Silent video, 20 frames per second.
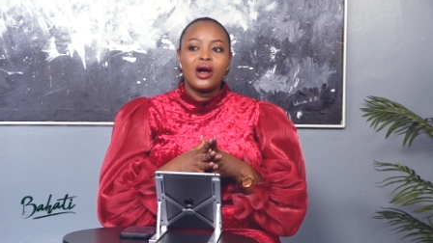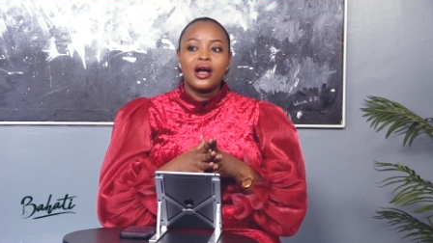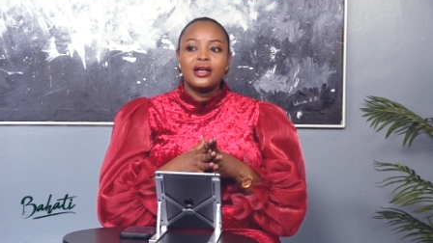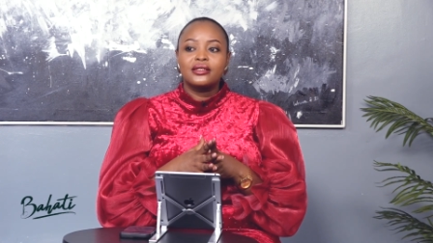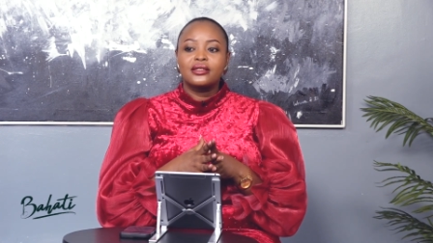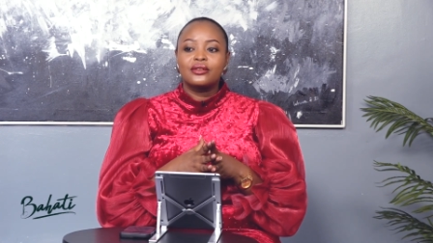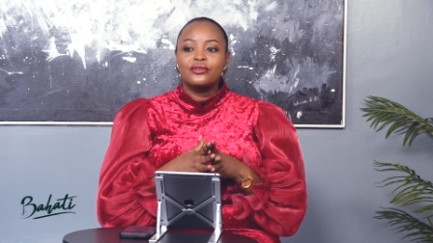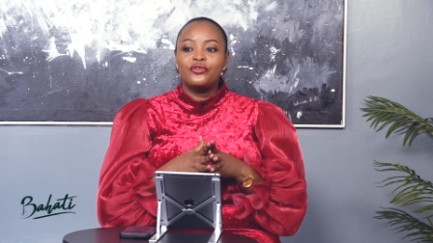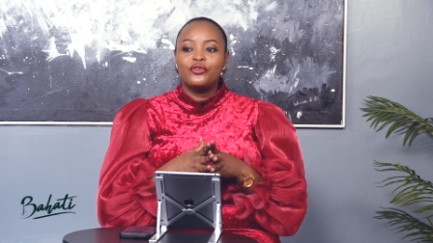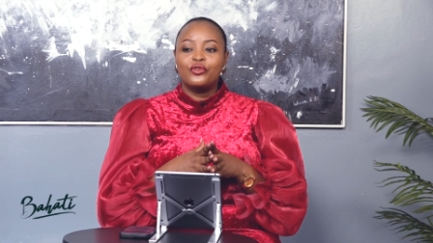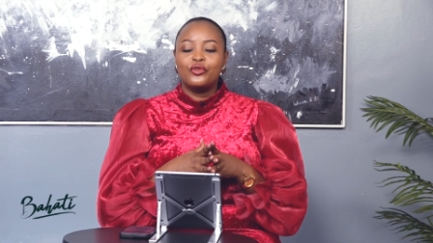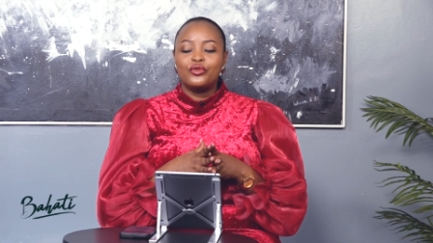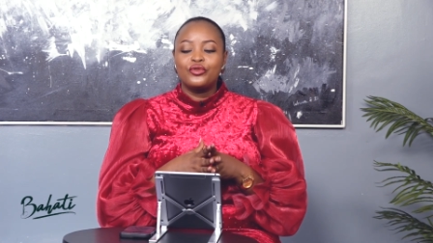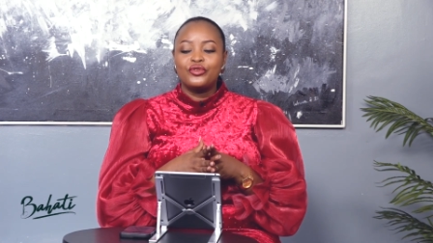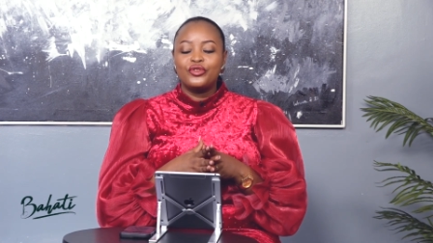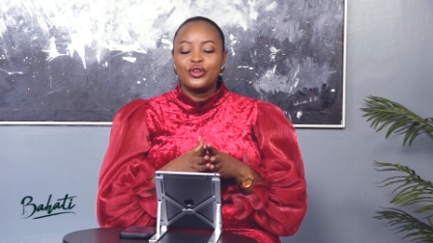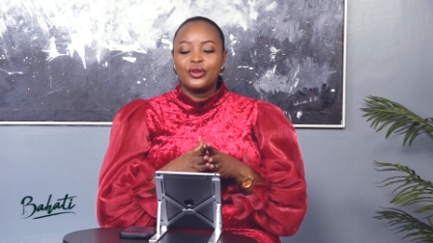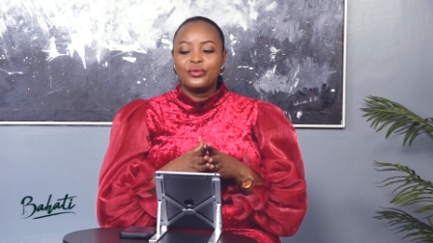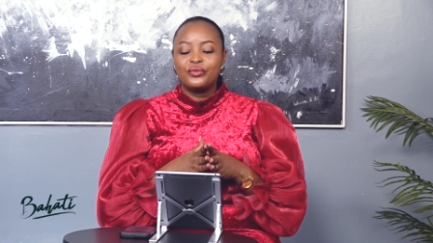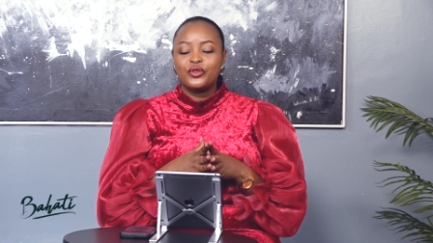ask for
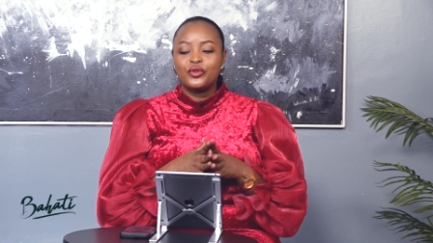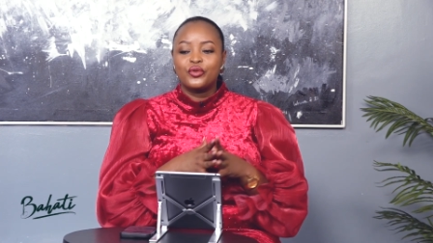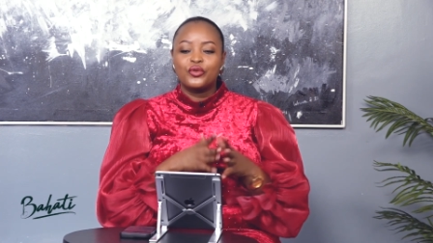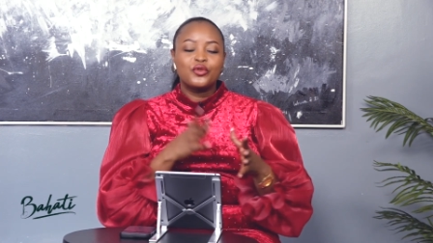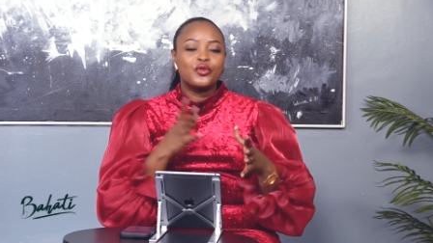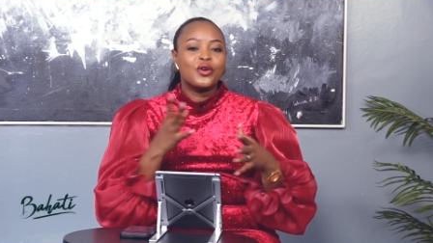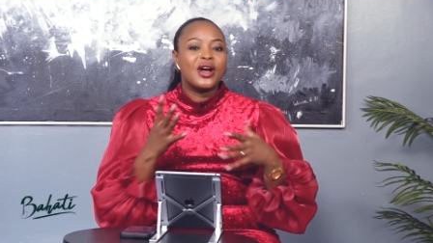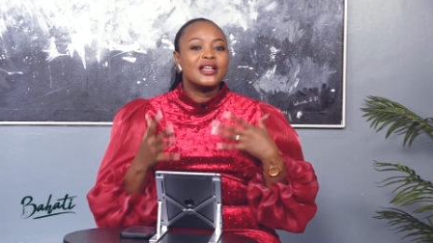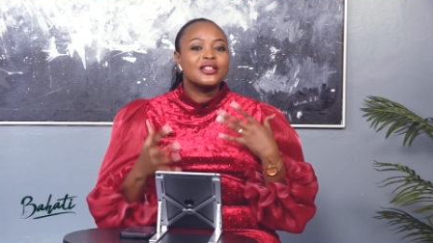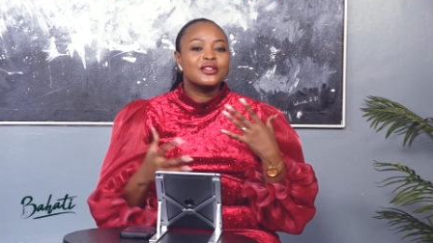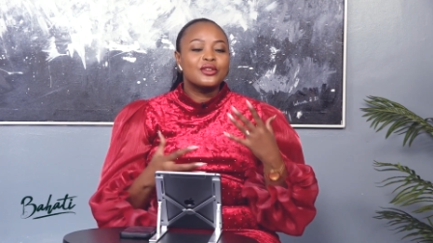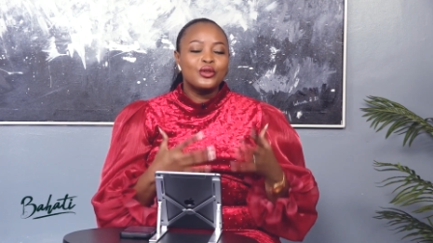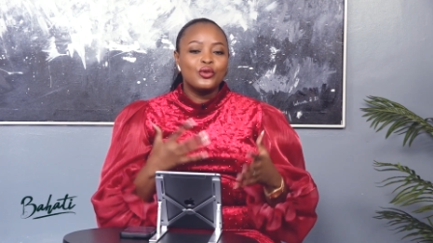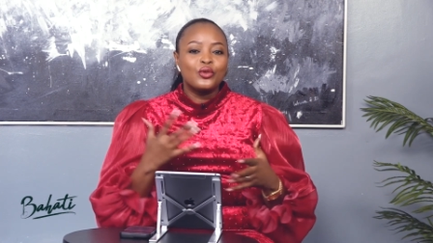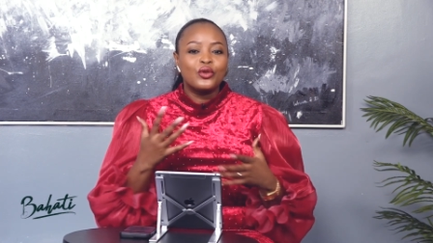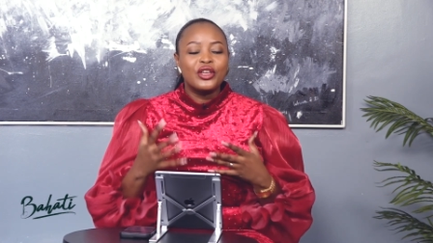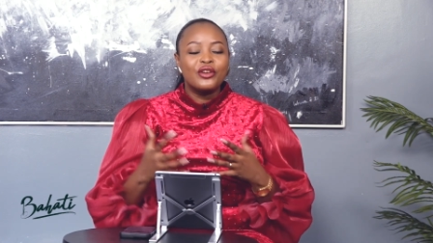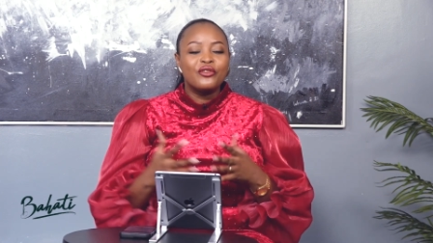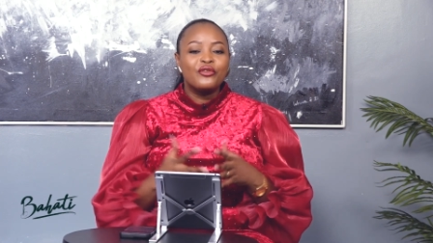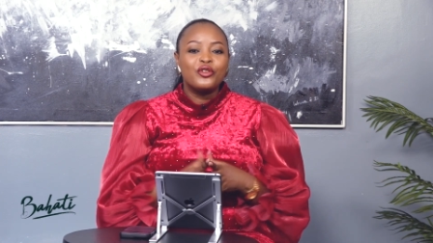to ask
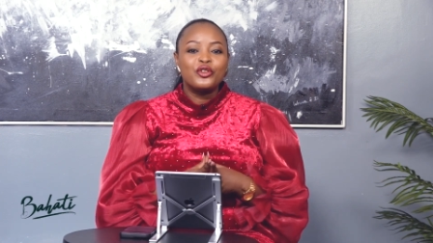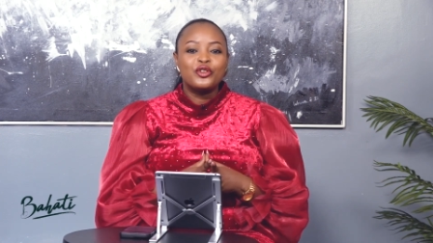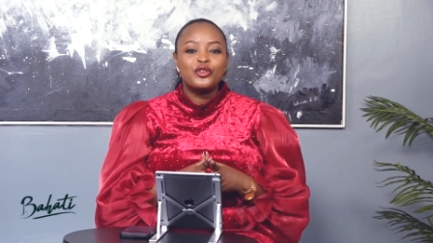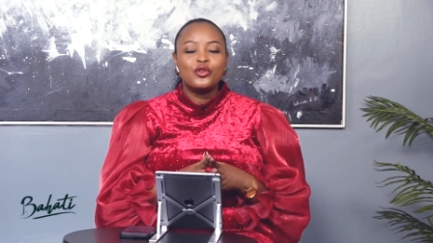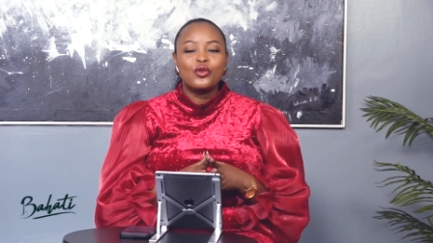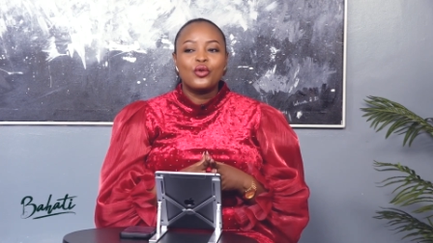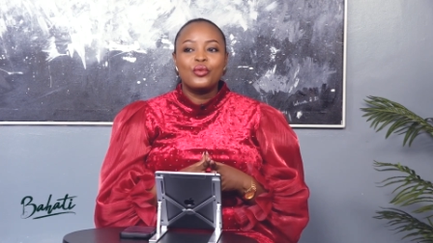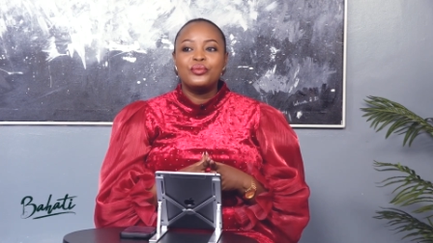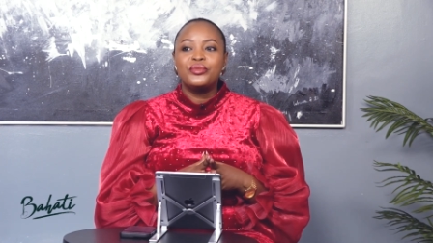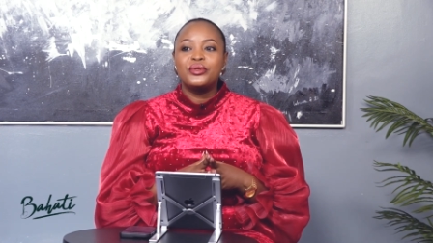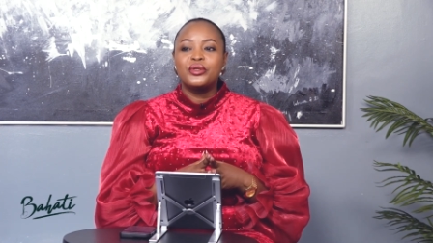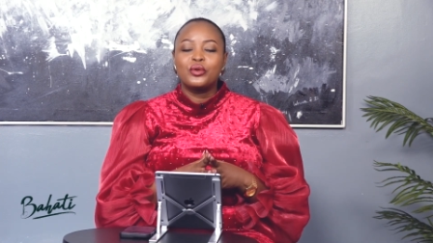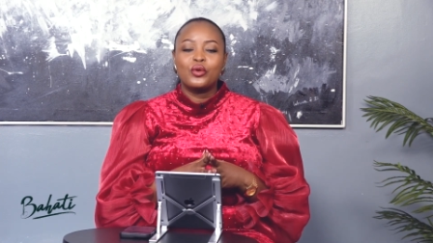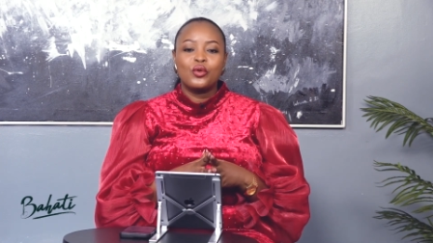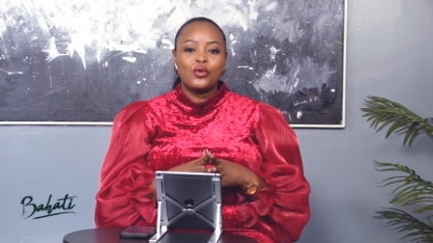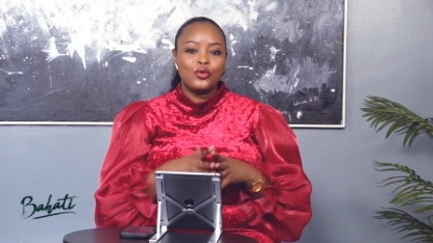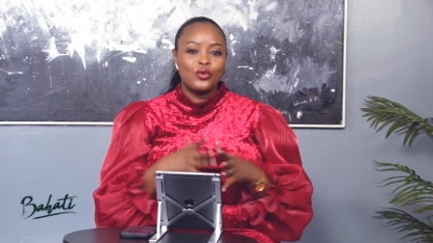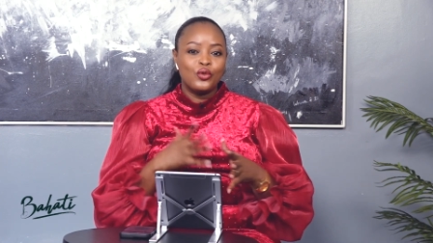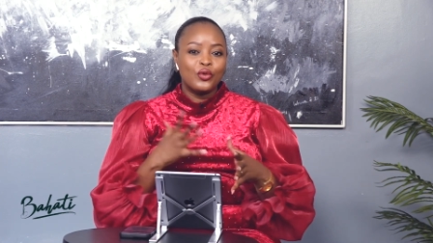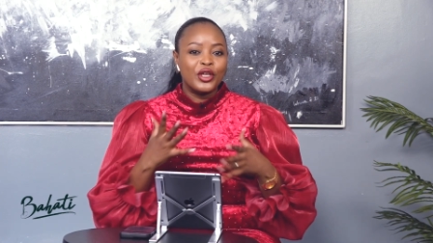looking for jobs
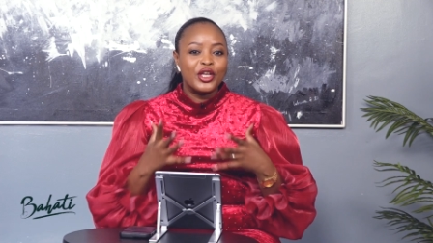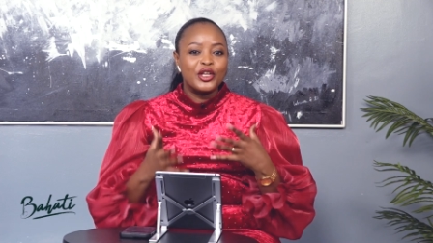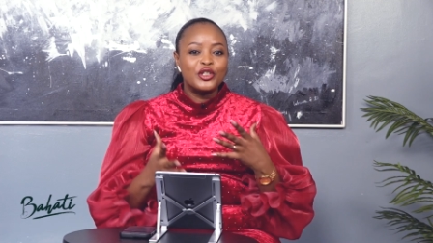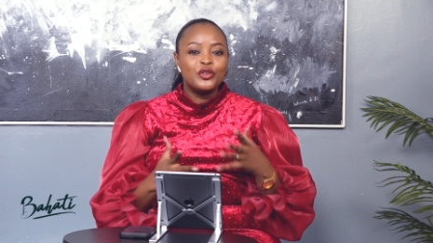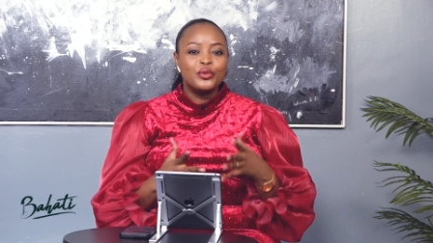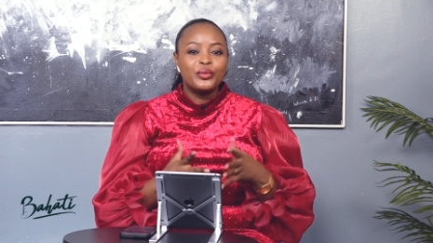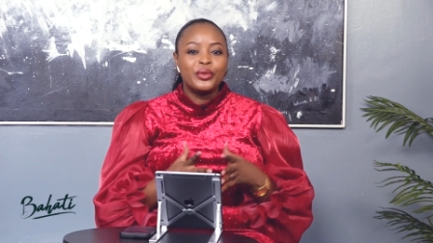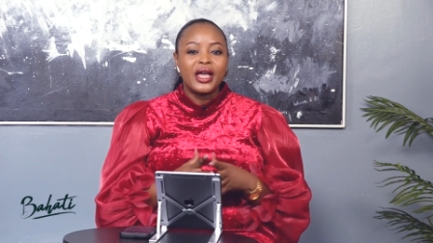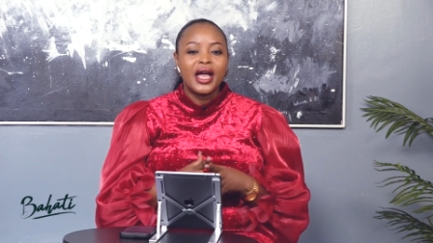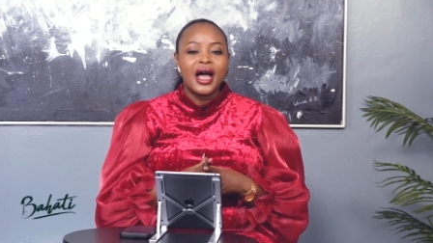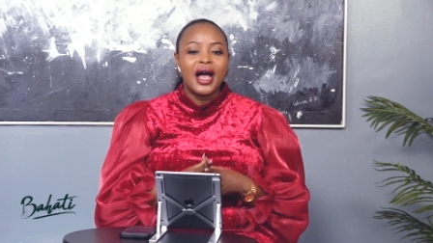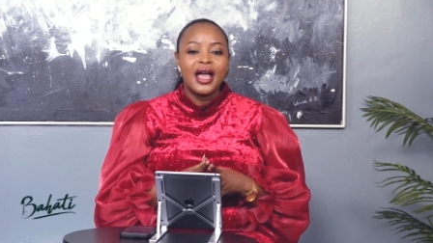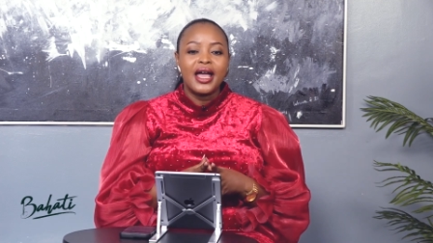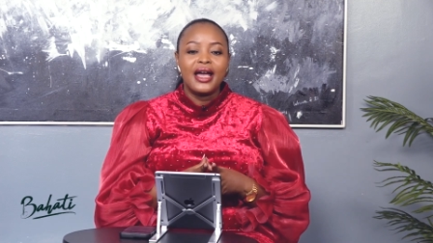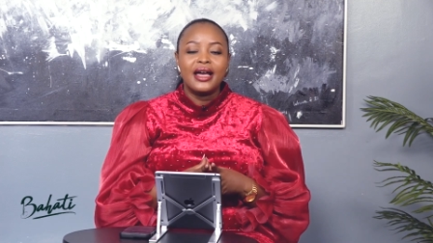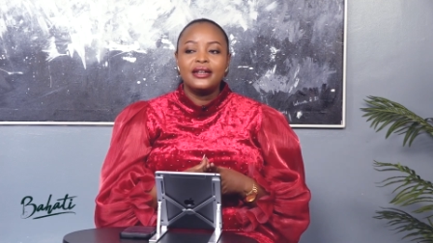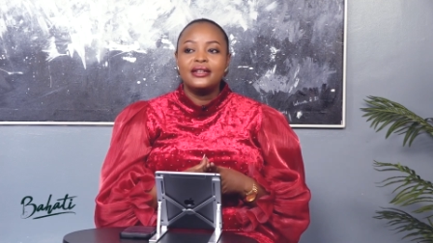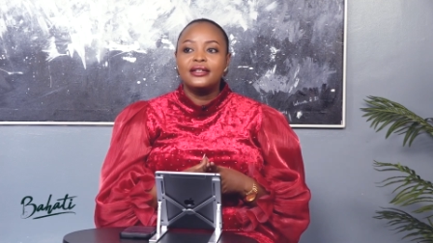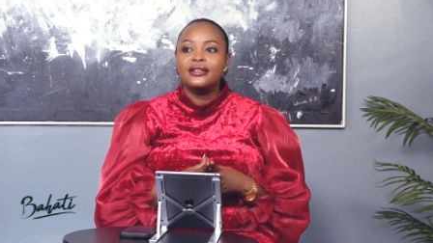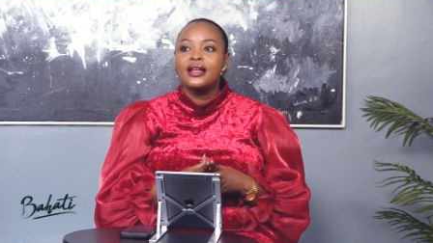or looking to be
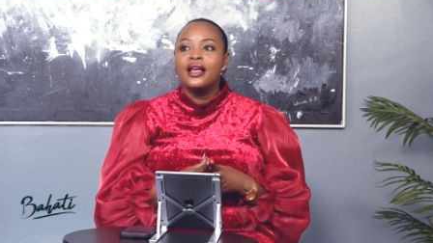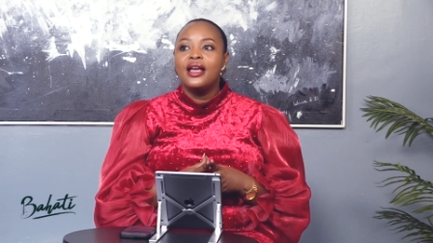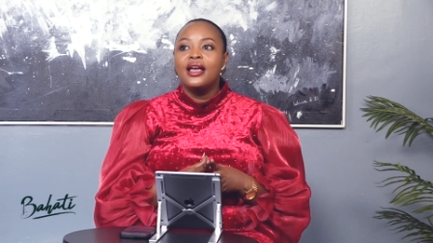hired,